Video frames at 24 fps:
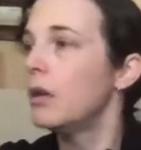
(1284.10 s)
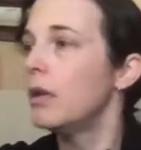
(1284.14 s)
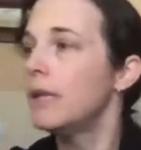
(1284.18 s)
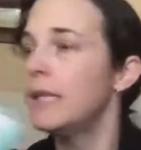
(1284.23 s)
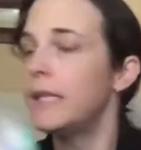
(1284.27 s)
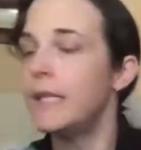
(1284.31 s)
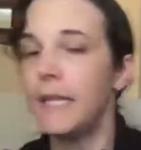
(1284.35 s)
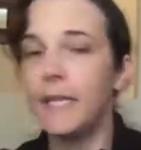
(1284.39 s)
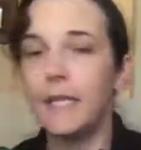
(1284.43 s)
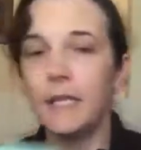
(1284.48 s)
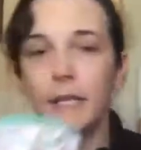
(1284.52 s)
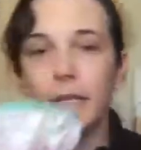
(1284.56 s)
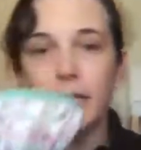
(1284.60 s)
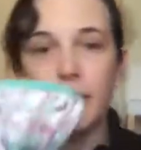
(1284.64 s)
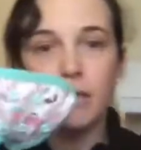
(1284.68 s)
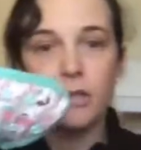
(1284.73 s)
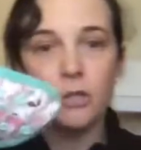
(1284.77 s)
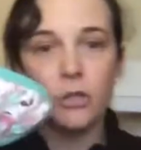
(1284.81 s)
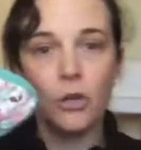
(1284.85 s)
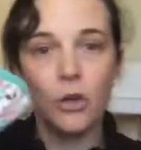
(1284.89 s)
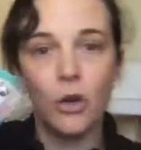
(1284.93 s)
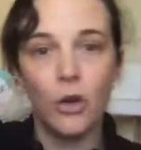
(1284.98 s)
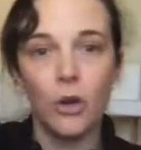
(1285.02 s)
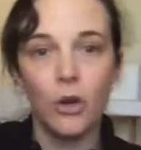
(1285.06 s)

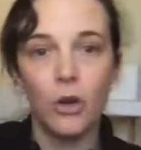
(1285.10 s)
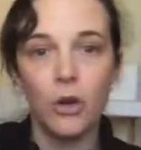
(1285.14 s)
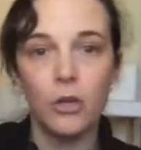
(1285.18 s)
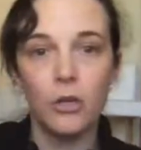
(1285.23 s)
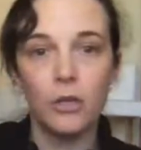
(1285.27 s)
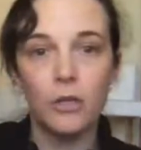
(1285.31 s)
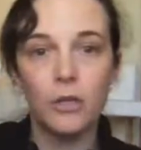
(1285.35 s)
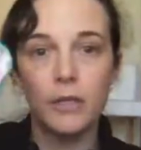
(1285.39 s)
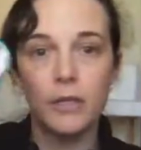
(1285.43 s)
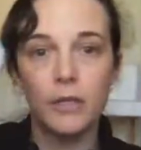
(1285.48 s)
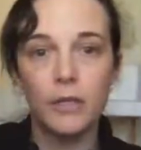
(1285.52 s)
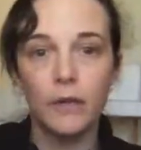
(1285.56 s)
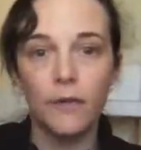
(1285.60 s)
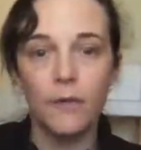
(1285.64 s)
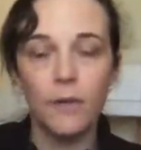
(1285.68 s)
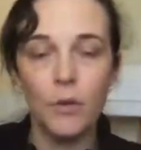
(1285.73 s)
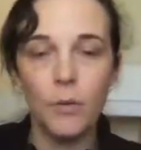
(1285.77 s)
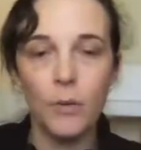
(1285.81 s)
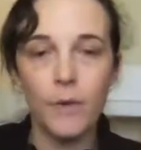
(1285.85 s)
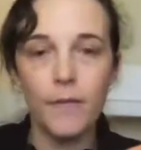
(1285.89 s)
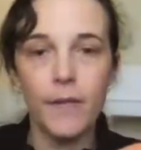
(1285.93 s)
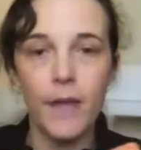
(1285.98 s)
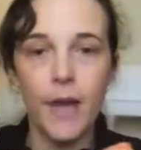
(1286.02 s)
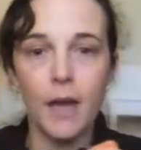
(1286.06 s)
Seedling don't. So if
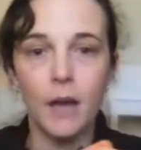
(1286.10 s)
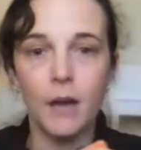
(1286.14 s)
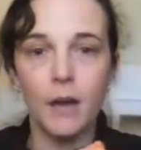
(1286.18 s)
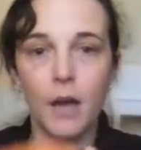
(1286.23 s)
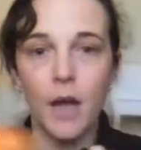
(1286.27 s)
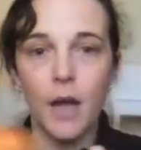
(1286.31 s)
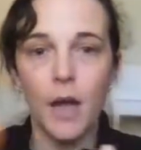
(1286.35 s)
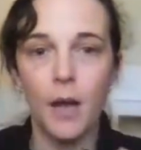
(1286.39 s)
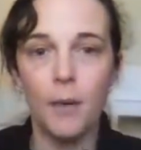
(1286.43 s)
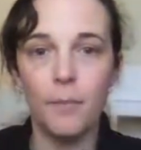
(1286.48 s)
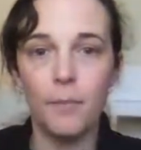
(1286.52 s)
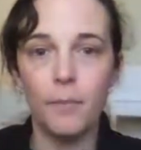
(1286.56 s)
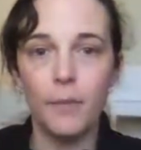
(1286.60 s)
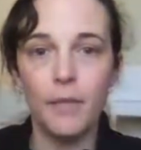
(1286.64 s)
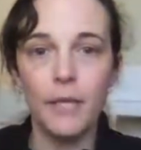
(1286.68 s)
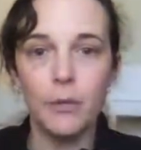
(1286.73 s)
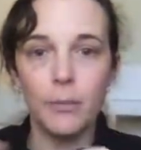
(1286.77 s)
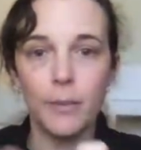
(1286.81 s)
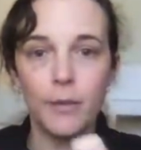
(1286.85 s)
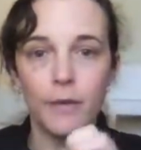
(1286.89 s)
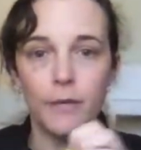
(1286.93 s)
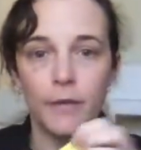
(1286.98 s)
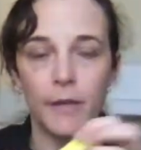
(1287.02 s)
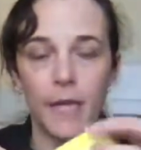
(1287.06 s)
you want that
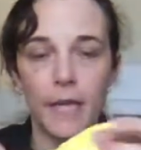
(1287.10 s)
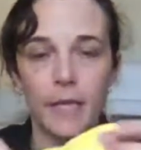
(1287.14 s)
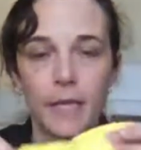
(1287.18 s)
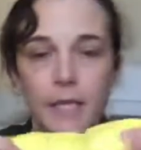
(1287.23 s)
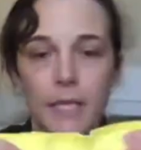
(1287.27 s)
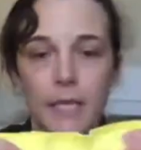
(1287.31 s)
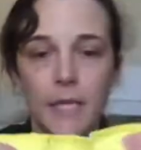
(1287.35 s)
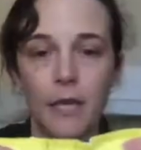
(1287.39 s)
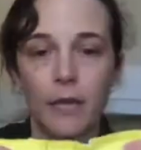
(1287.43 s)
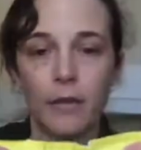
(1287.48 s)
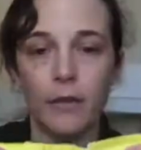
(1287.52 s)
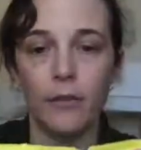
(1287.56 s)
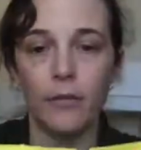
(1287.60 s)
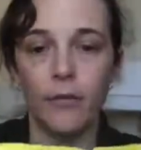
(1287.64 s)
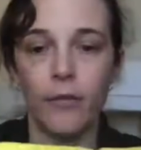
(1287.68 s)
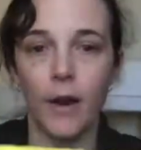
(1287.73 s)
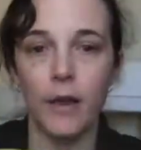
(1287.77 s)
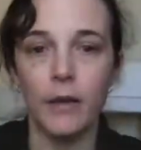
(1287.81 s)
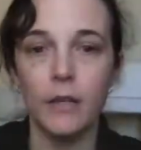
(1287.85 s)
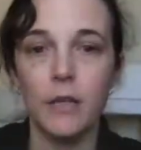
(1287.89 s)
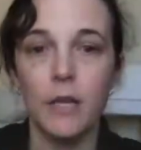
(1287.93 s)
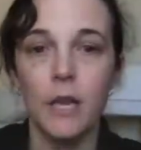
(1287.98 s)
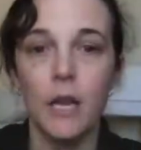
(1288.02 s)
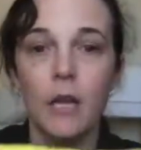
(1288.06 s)
little bit of elastic at the
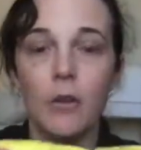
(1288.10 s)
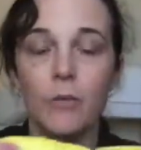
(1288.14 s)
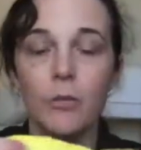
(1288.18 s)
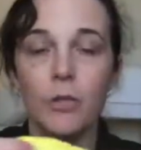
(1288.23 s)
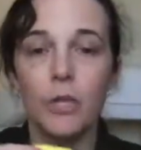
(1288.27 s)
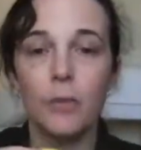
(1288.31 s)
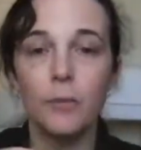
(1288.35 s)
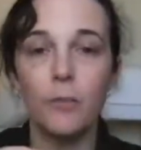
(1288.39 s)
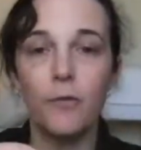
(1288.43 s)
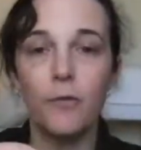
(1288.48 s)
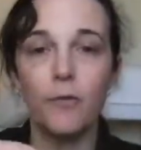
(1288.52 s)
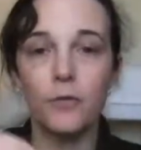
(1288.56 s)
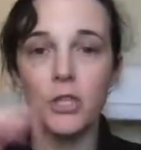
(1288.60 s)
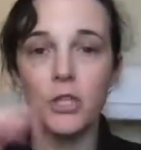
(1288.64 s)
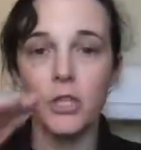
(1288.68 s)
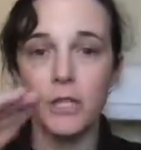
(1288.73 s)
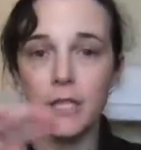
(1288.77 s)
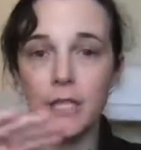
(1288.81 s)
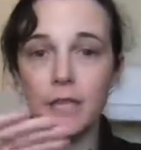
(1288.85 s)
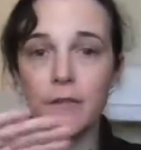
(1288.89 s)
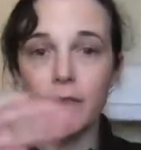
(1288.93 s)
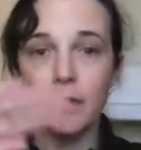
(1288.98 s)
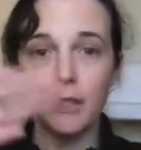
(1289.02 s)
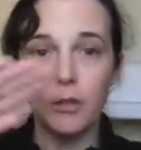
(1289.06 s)
front, we can
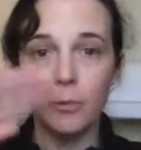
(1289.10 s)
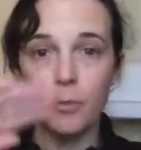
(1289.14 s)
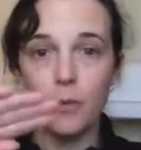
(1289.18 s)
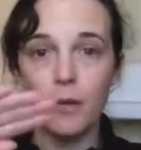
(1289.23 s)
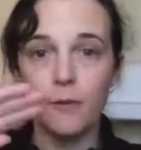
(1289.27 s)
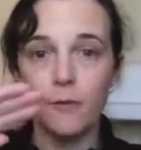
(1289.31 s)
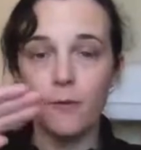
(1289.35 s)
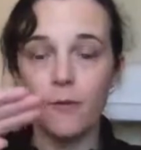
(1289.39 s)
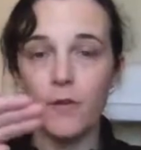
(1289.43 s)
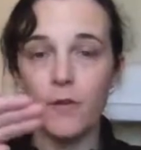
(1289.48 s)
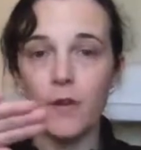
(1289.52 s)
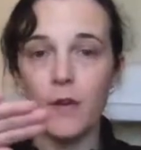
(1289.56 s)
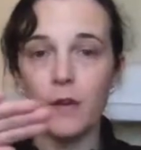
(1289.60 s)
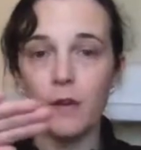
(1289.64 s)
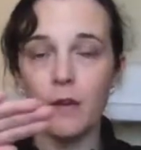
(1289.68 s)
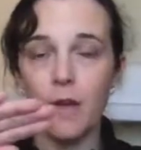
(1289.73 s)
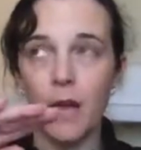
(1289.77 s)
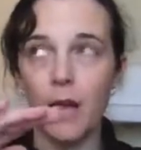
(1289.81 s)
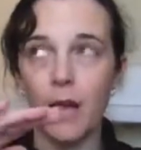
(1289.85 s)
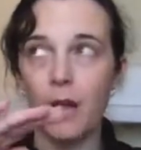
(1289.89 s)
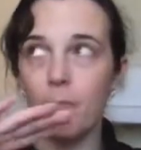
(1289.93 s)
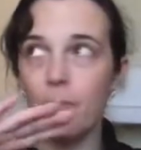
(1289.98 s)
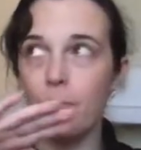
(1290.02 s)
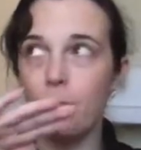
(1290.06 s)
just give a little bit
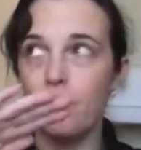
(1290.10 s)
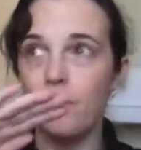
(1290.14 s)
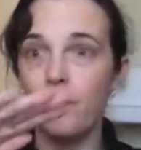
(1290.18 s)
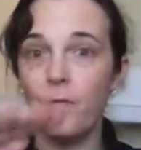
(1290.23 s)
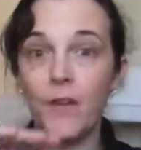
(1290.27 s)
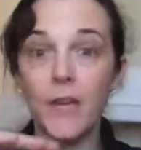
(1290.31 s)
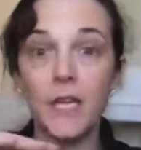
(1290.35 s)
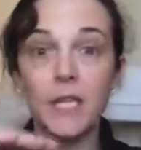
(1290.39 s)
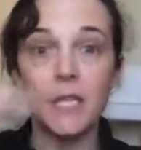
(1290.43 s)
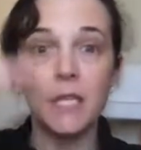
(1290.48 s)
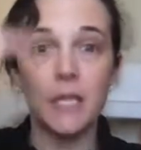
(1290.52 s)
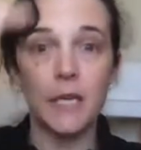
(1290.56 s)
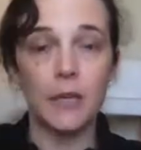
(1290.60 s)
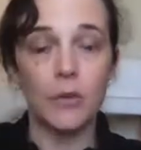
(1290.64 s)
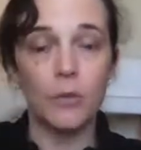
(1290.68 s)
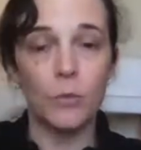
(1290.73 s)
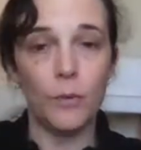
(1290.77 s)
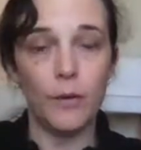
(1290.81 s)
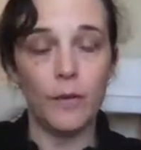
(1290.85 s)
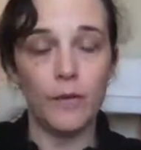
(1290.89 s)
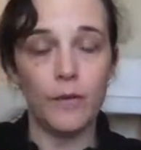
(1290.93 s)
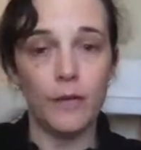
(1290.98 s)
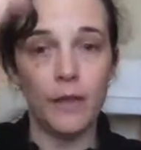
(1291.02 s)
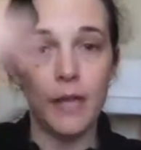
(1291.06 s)
of bit to
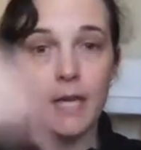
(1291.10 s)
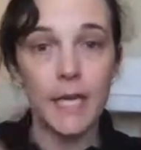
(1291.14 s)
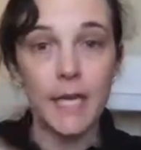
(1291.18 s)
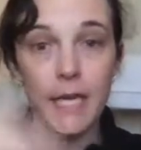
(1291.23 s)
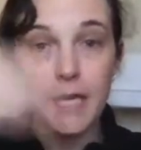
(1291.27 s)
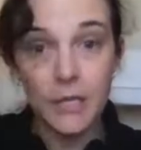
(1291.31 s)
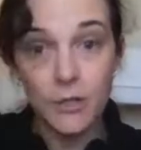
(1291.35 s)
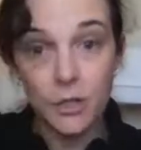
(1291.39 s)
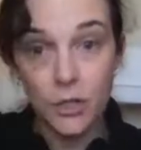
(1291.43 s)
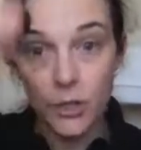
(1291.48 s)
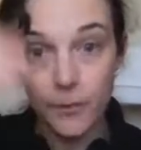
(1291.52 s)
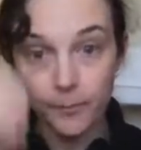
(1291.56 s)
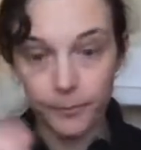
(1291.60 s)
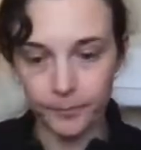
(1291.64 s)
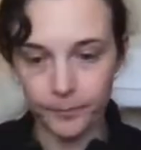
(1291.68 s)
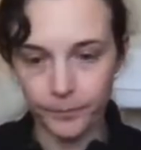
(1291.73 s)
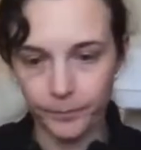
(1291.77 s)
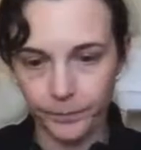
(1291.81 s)
help with leakage.